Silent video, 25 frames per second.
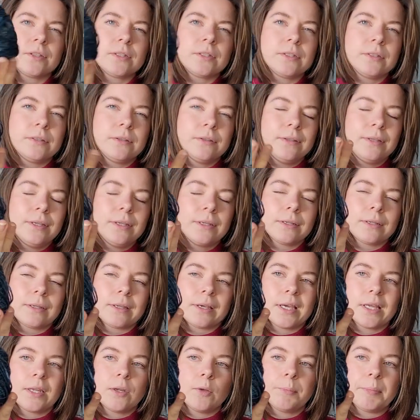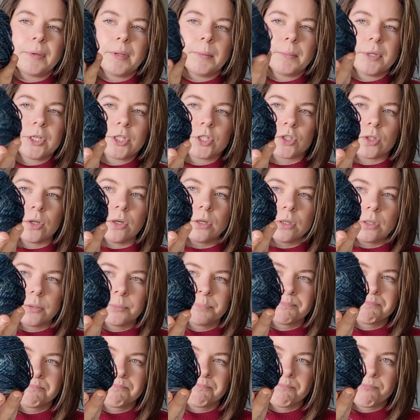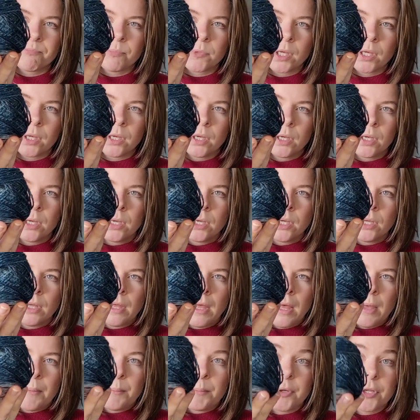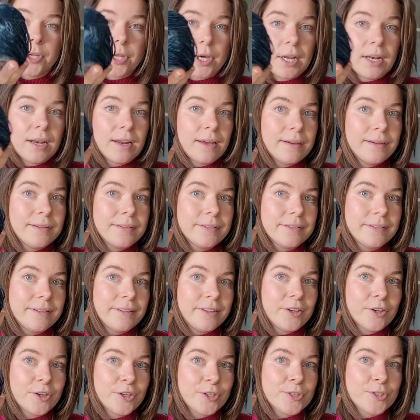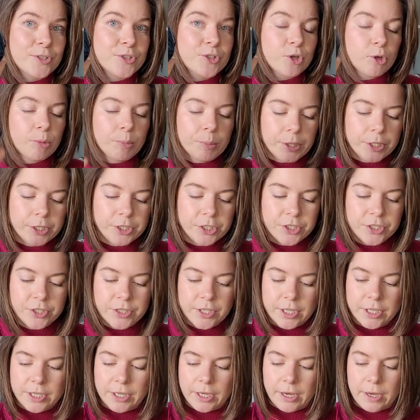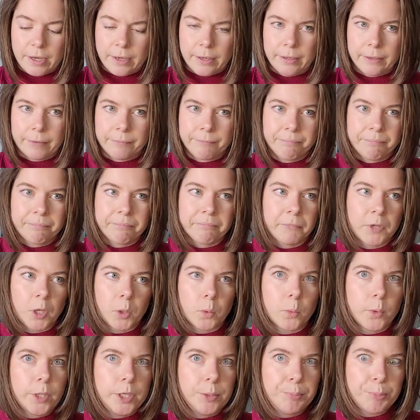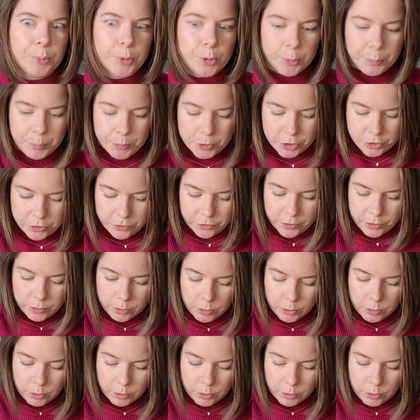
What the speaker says: it didn't end up in my sock. But I liked the yarn so much that I repurchased